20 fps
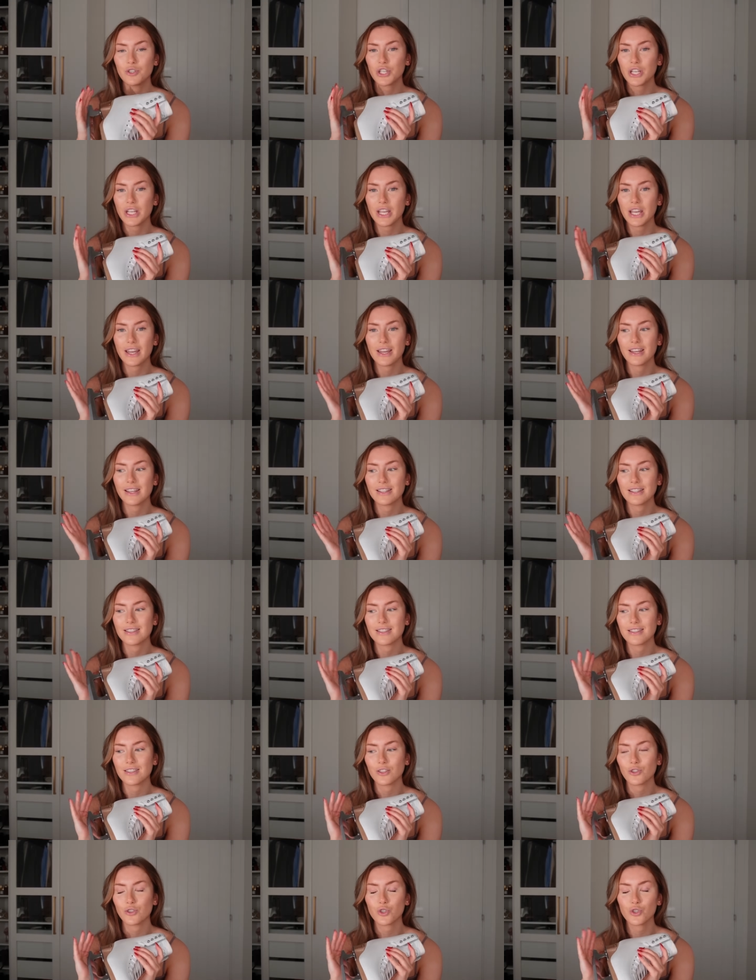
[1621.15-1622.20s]
She
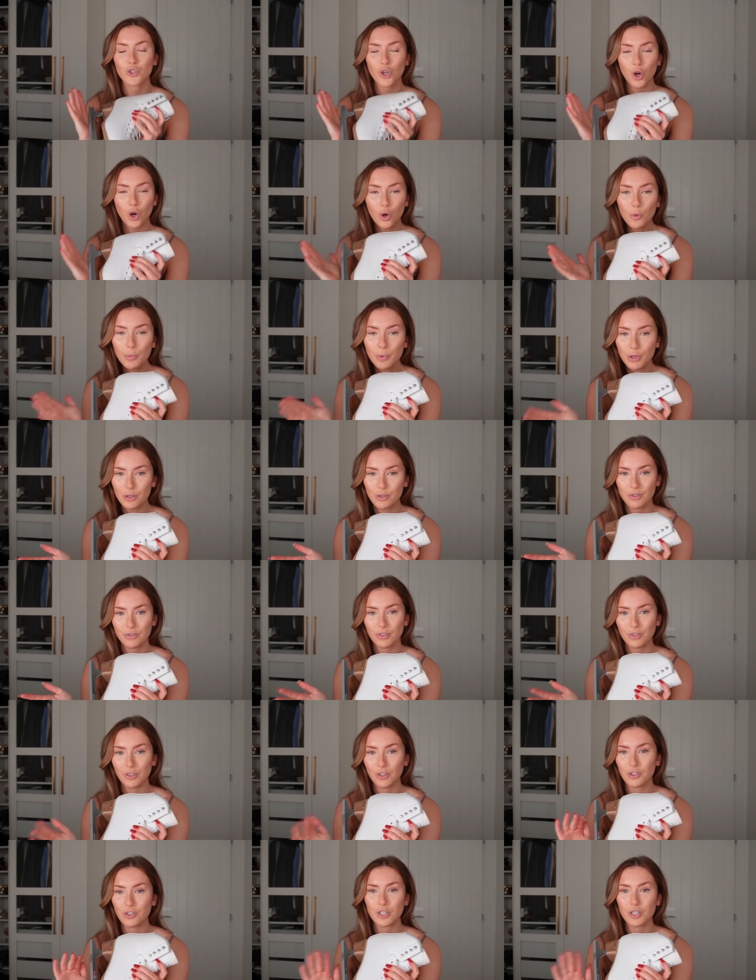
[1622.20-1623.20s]
is so beautiful.